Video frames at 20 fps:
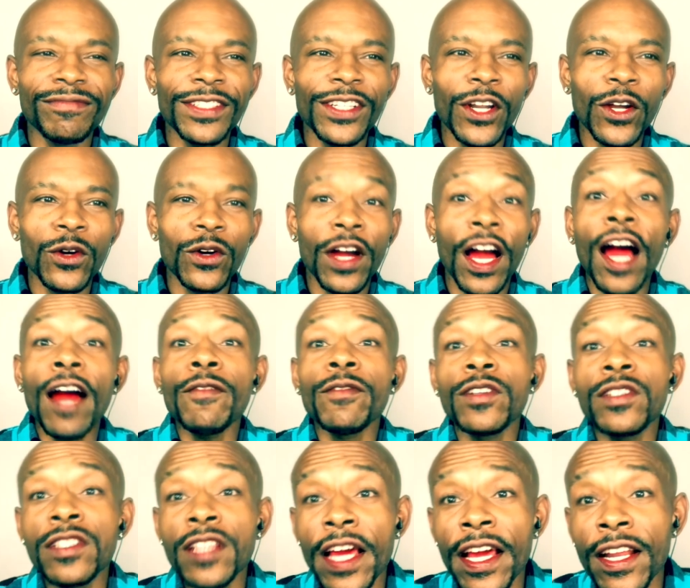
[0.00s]

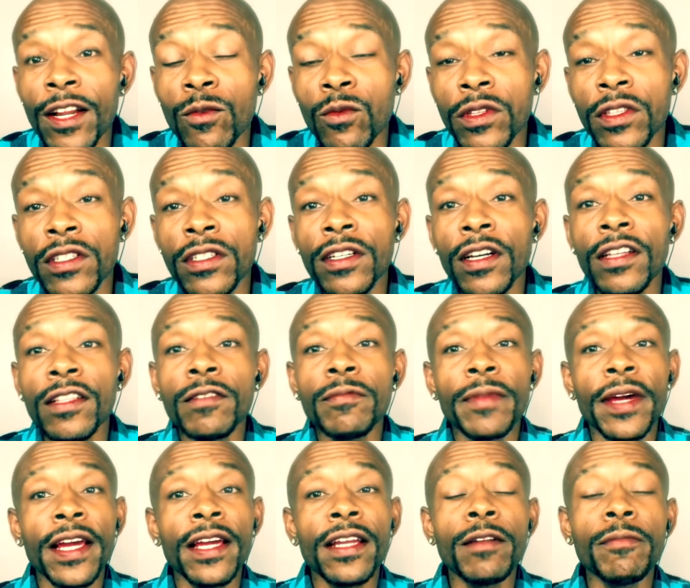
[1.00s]
conversating with another
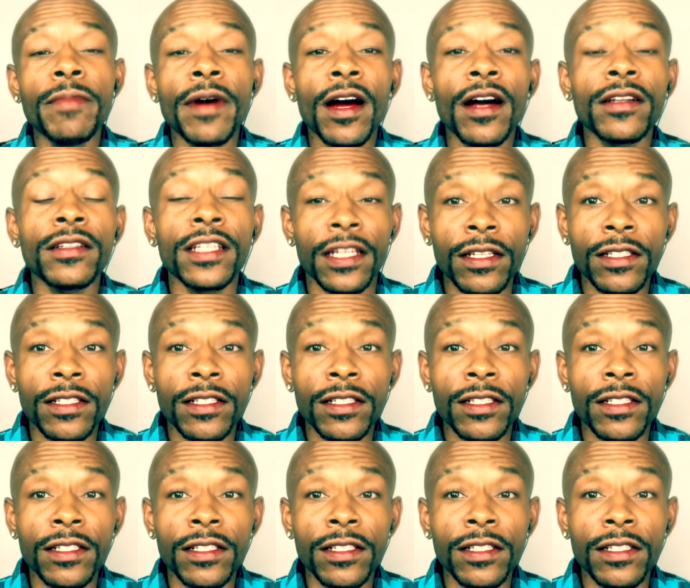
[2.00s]
man about